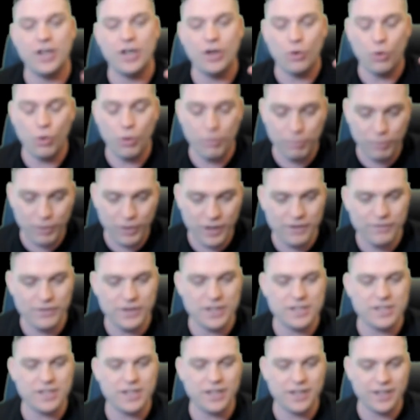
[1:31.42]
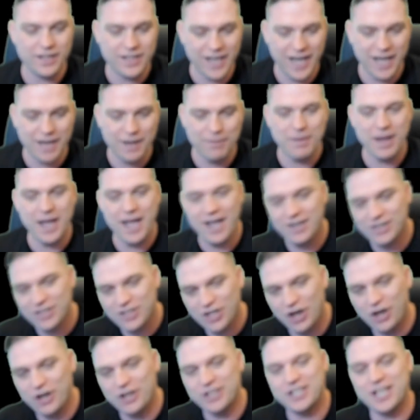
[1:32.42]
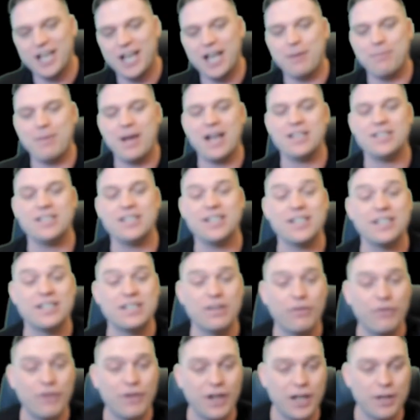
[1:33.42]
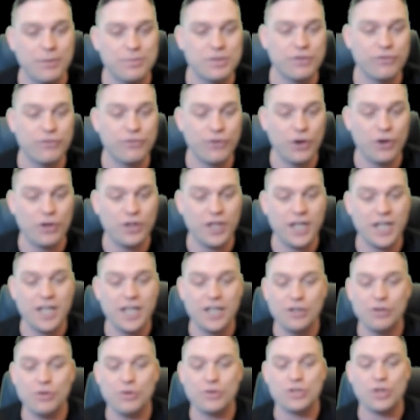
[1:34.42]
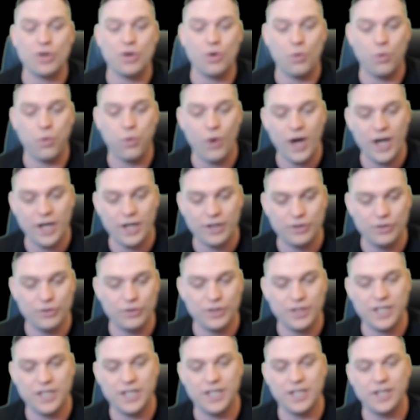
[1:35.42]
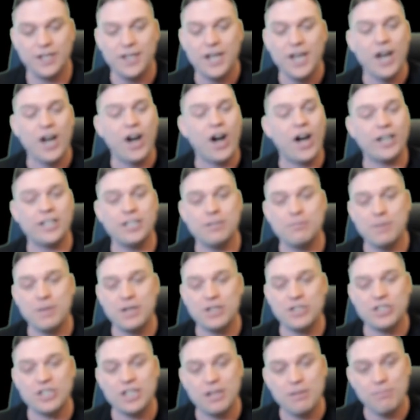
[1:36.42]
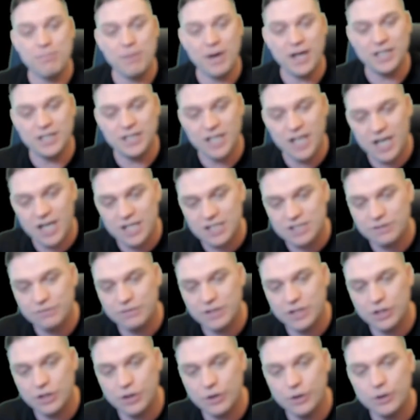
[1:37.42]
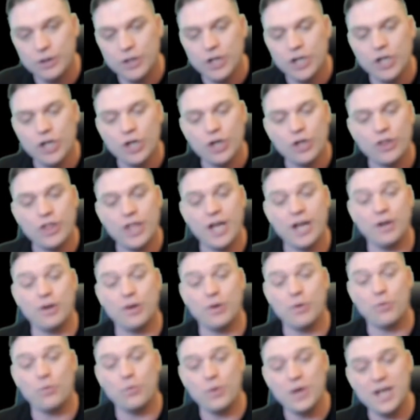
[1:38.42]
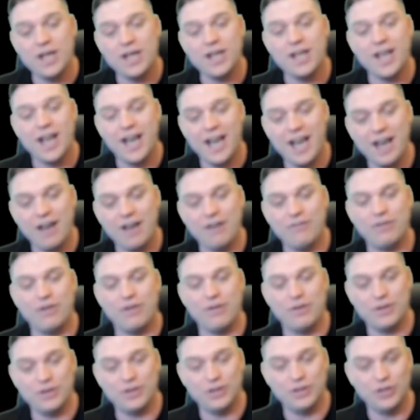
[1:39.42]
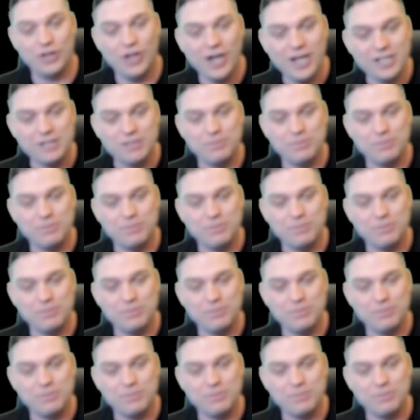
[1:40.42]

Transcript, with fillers: or previous game and current game as it develops further. It looks quite good here. I did mention in my last video that we have nice